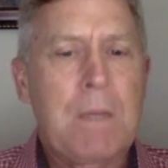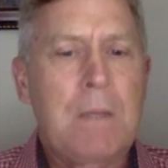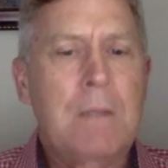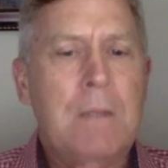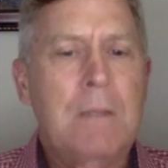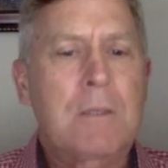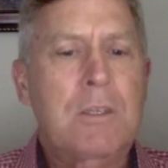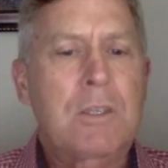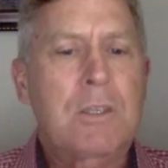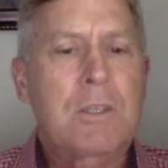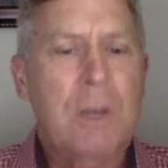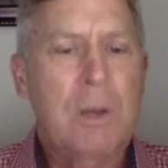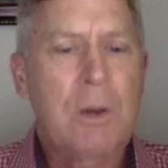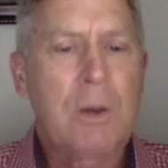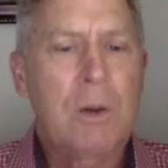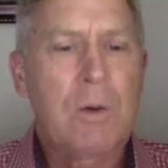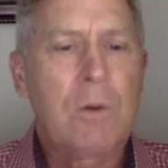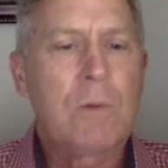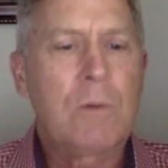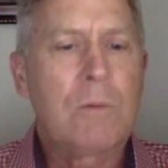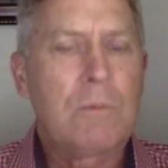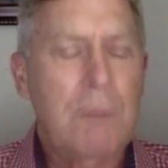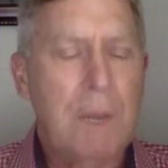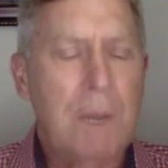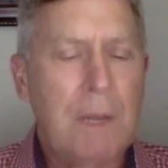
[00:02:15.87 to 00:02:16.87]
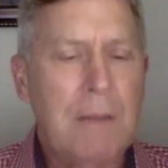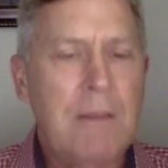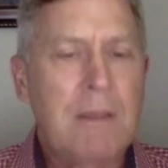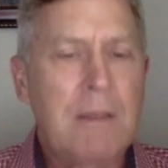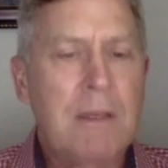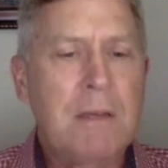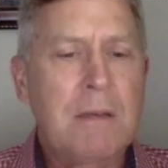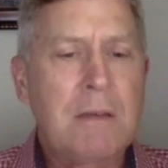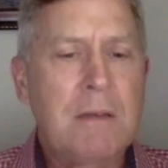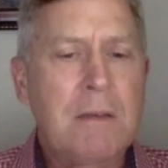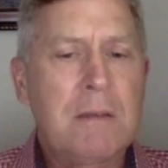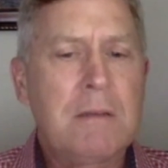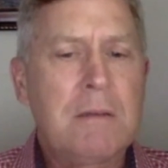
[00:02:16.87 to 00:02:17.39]
so I
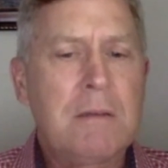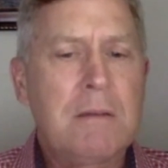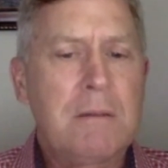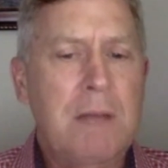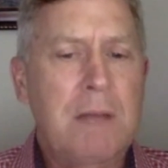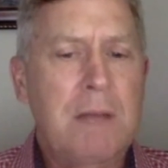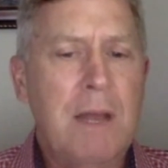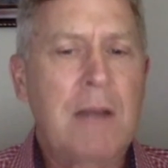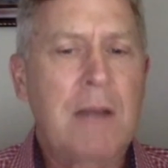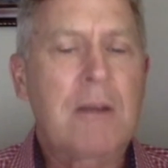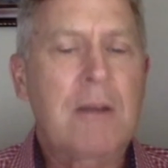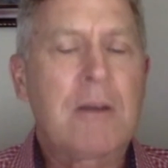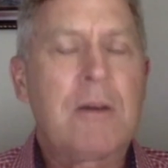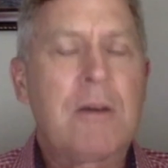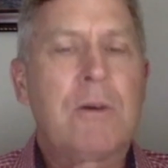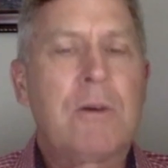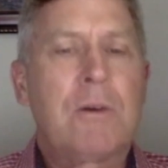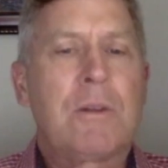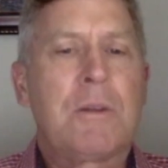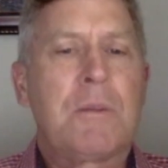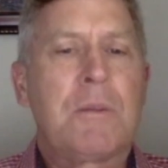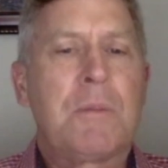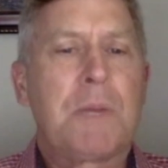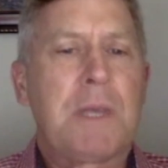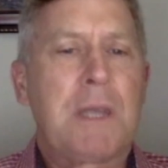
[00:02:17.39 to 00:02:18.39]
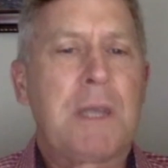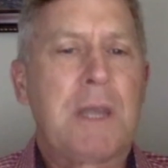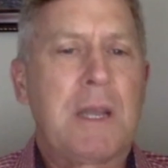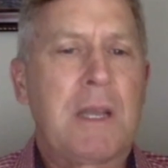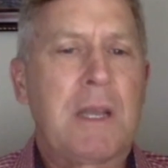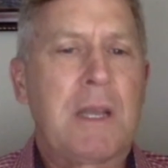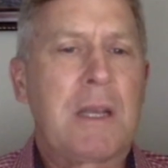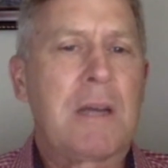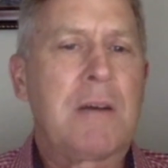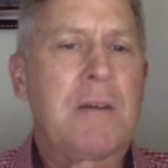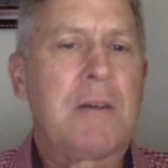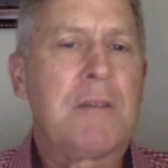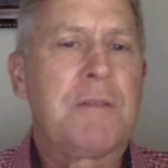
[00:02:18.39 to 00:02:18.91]
think to echo the
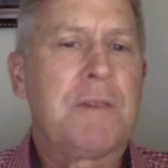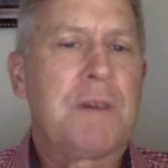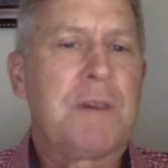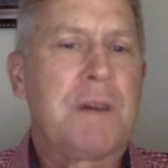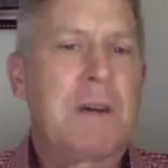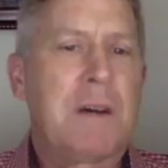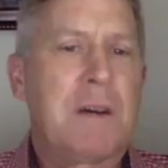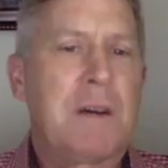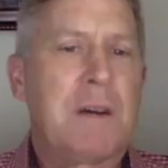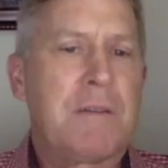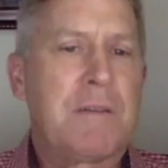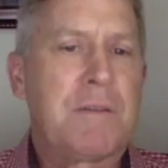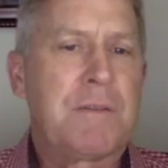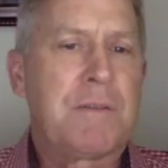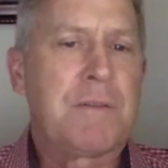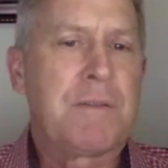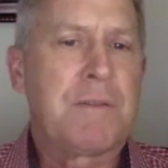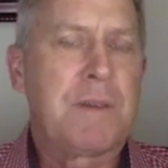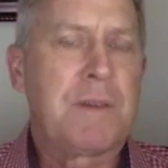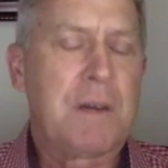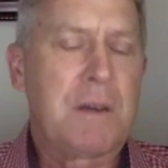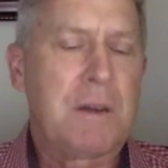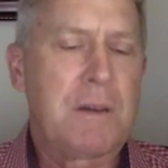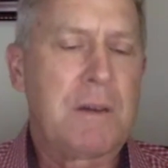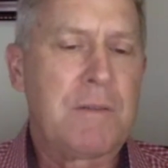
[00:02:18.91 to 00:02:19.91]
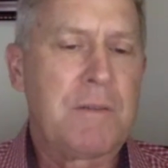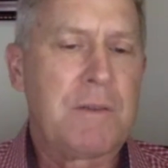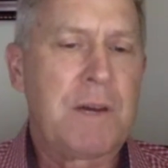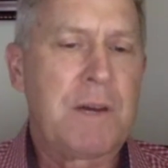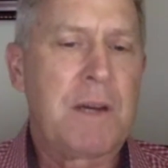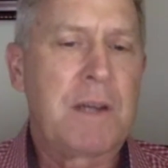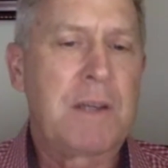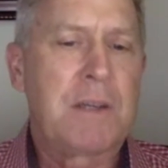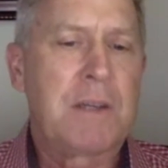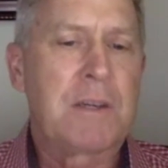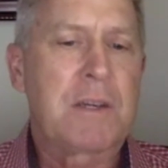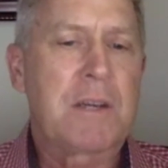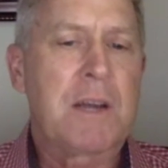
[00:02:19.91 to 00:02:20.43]
beginning of of, of uh,
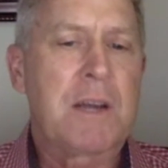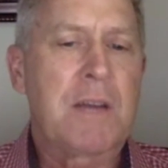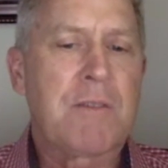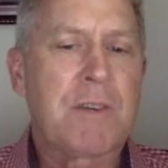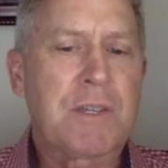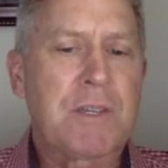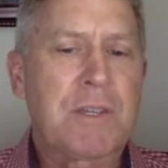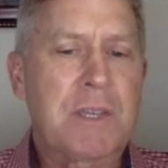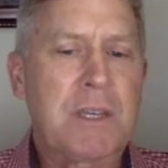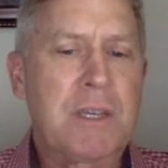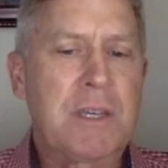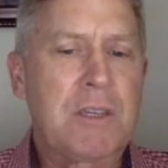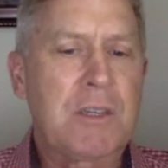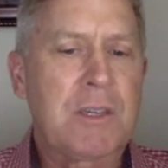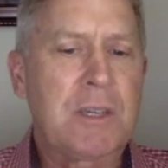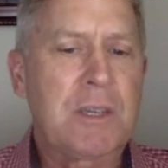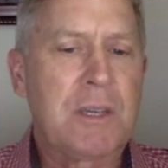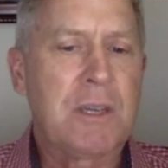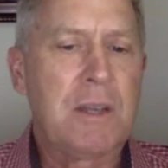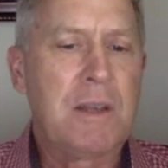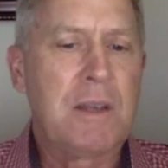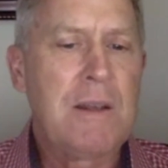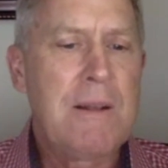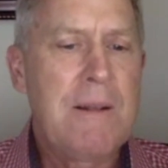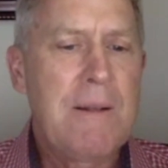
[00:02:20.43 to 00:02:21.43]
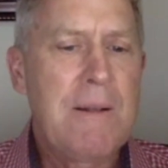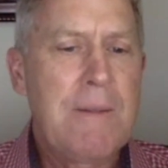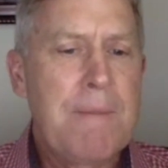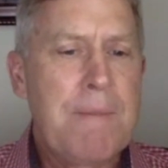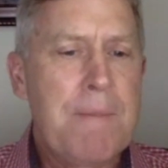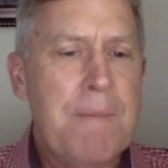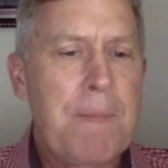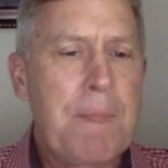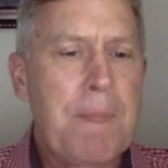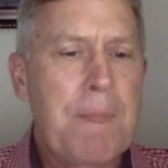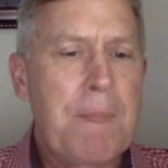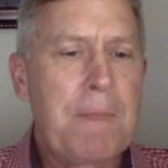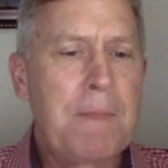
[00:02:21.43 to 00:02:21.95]
your conversation,
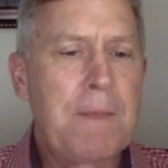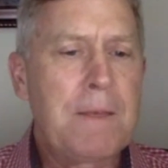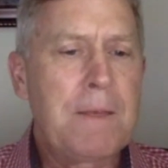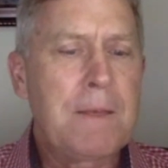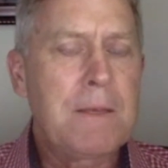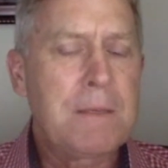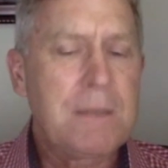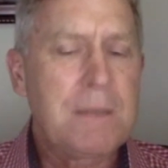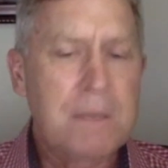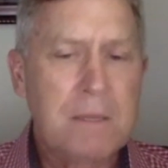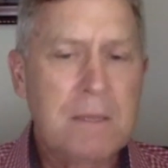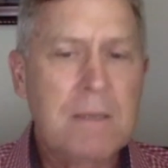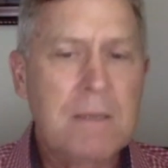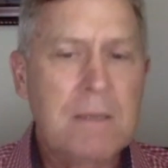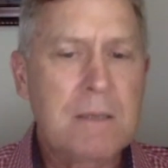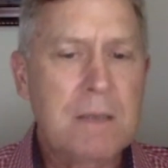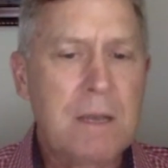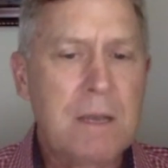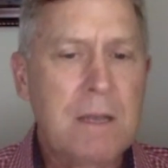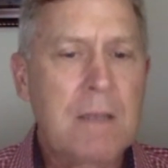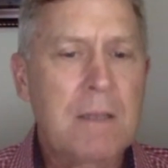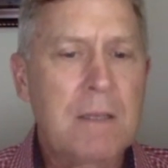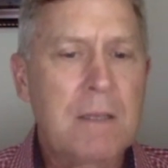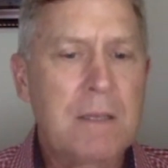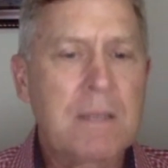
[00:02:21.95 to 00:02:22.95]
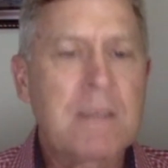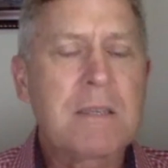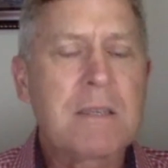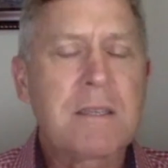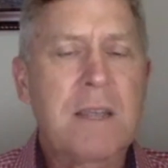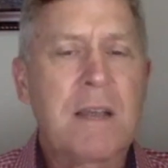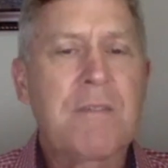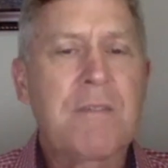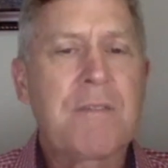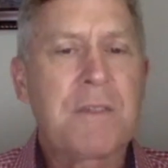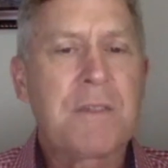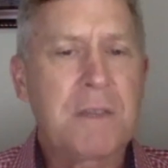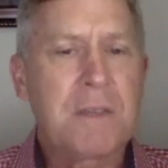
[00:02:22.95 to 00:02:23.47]
this is uh, this is
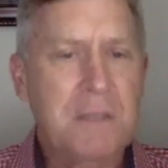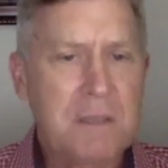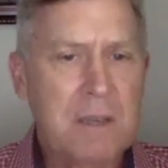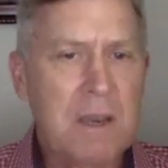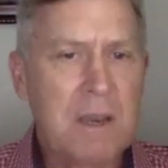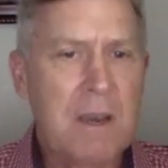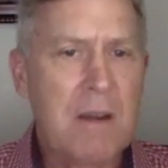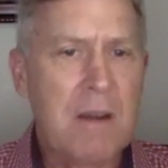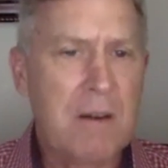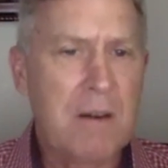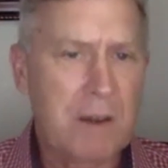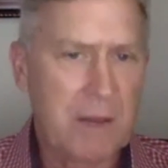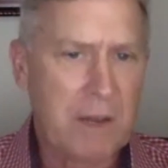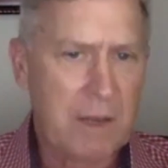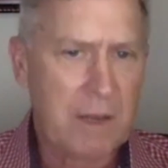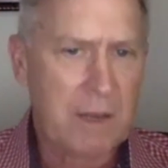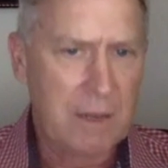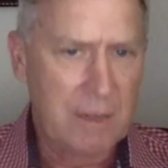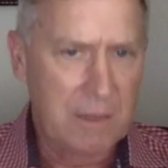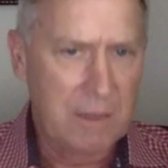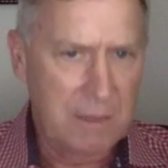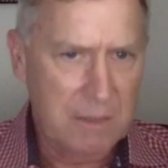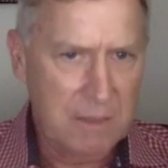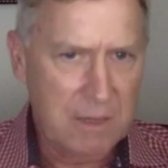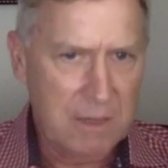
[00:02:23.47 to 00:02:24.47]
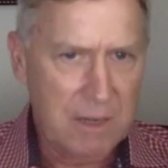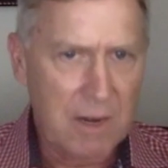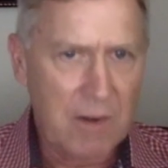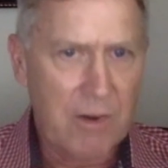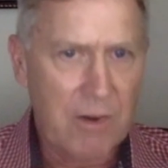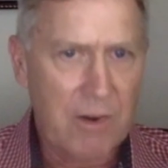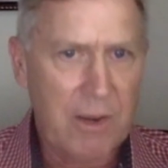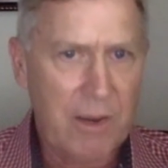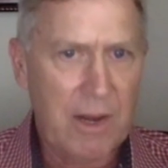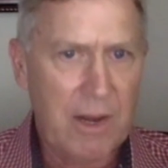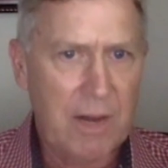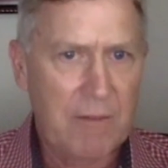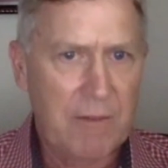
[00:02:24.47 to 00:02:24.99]
definitely scary. It's
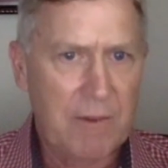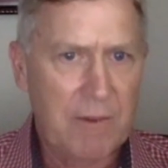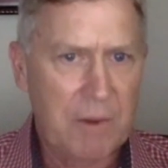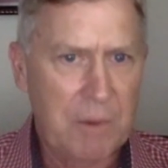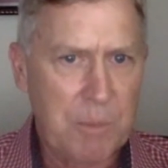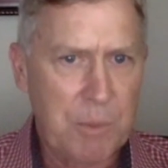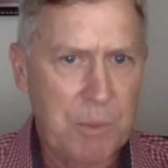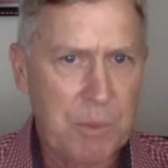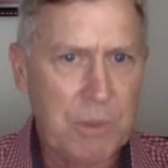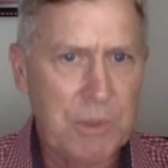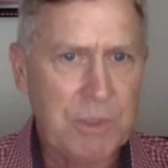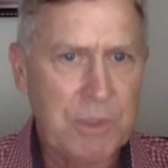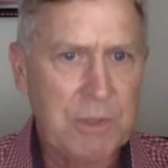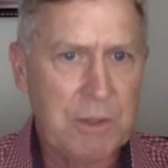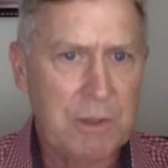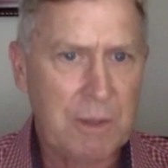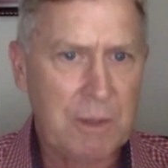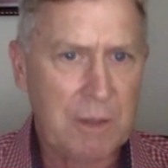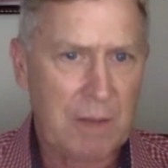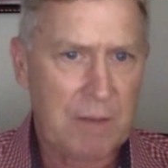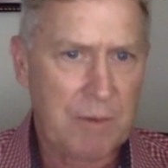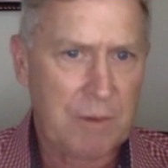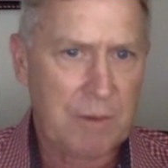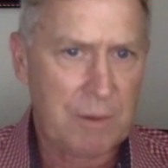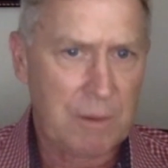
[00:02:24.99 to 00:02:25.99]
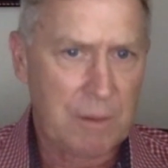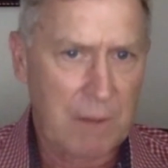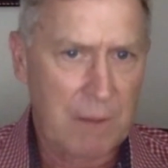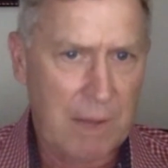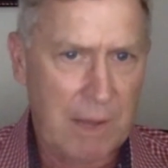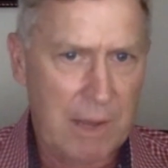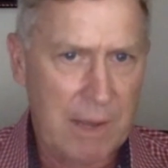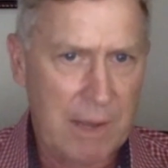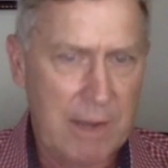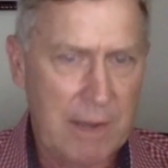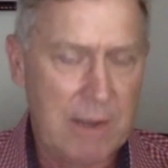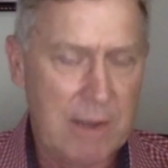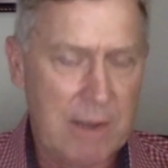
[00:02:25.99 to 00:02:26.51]
scary at a very personal level.
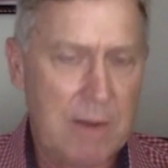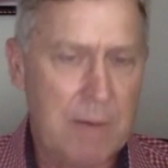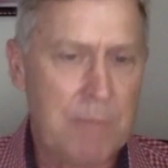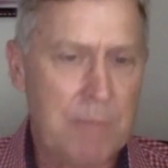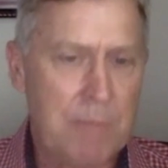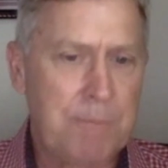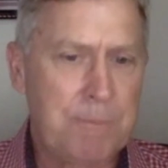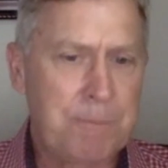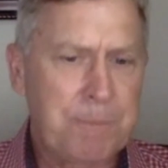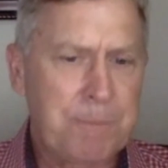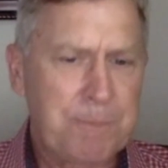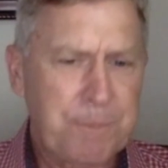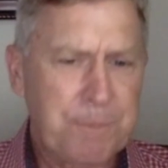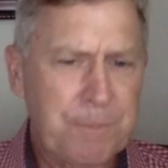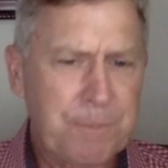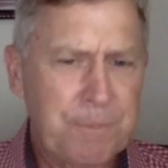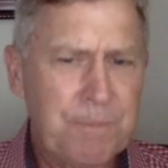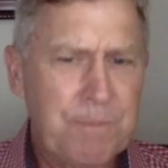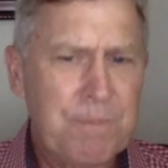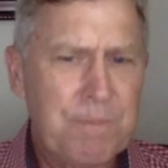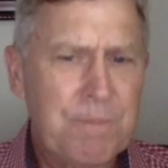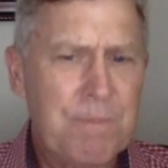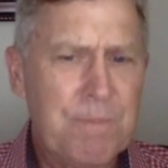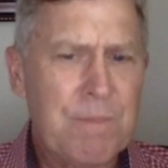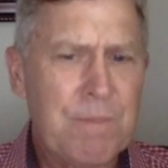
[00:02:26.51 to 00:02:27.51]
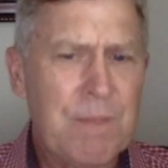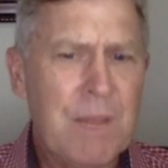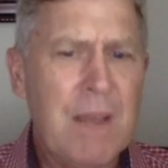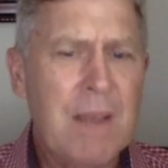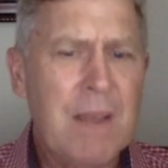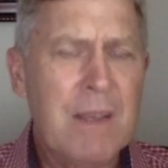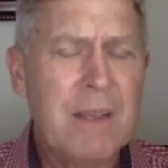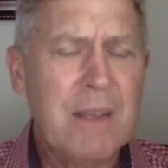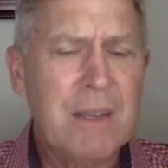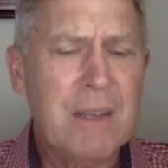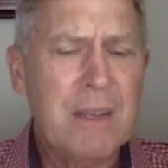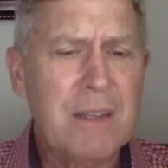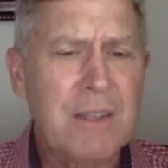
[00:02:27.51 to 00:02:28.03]
I um, I
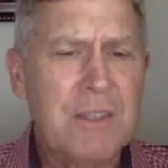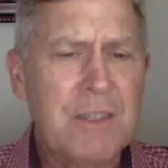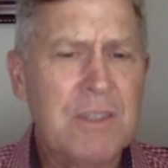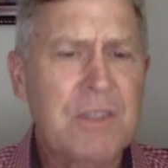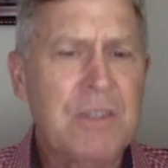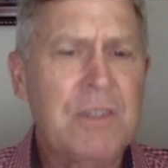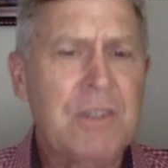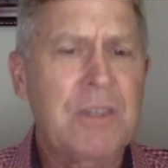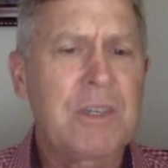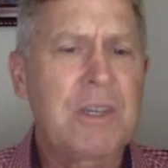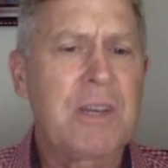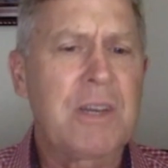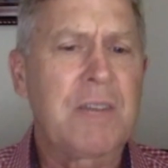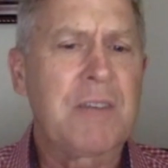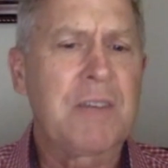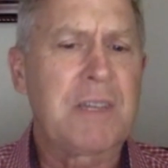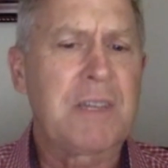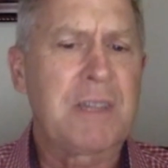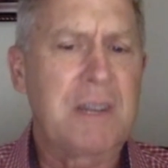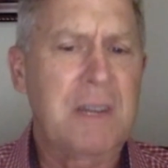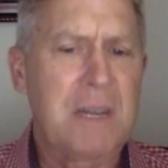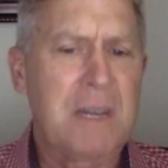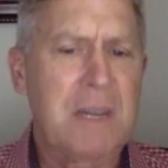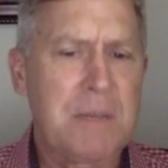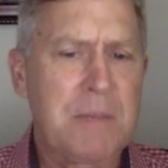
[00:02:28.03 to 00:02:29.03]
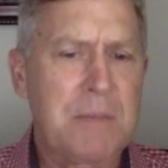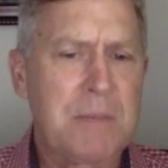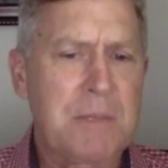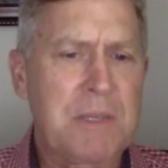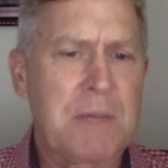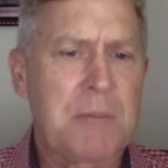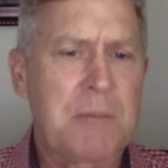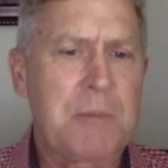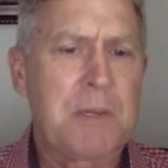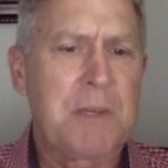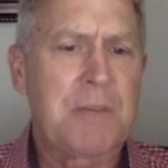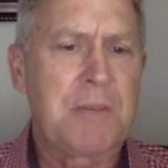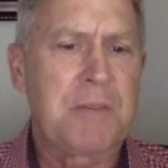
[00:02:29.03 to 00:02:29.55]
get concerned every time
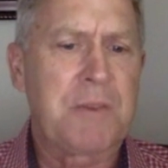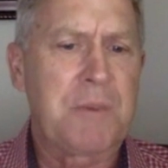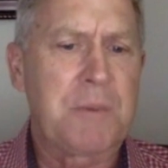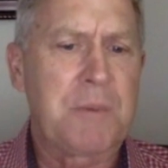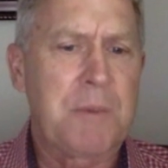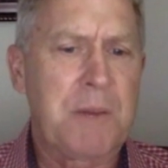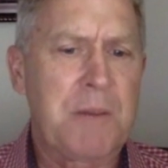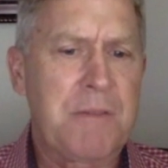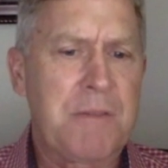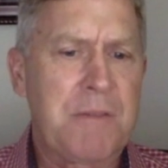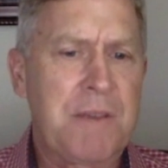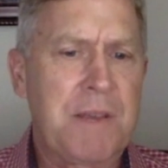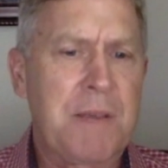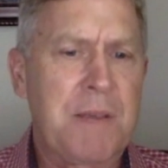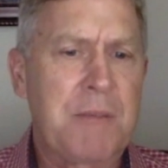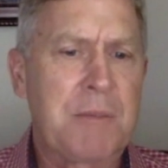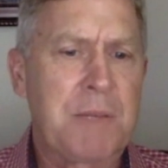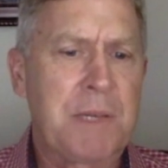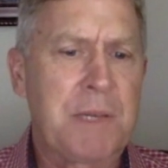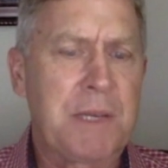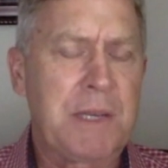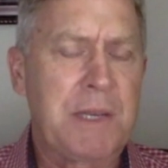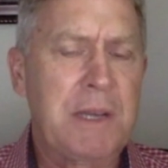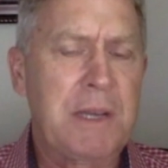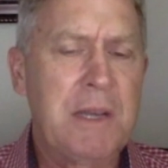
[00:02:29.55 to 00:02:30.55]
somebody from my family